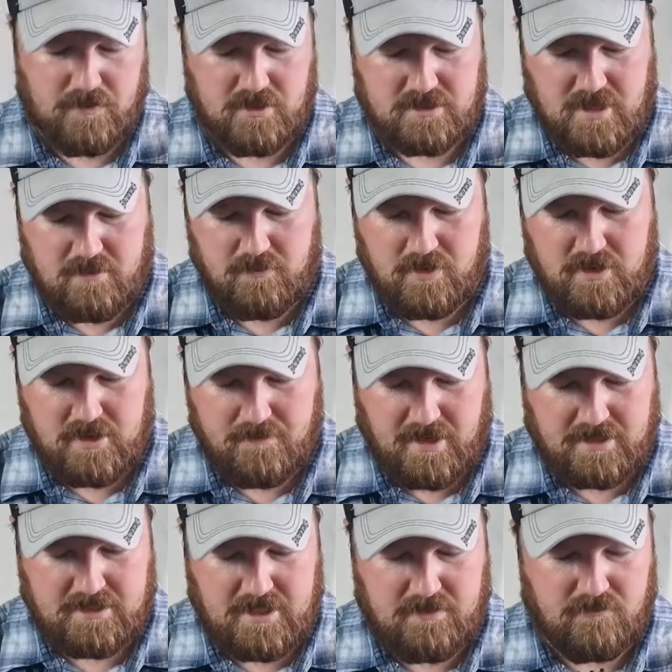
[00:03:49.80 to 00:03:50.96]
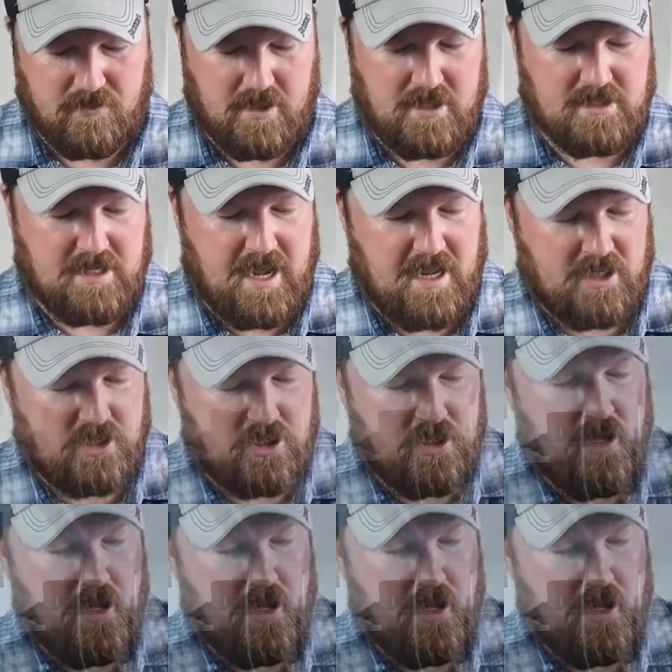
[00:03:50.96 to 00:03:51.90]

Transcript: Same with the magazine release catch.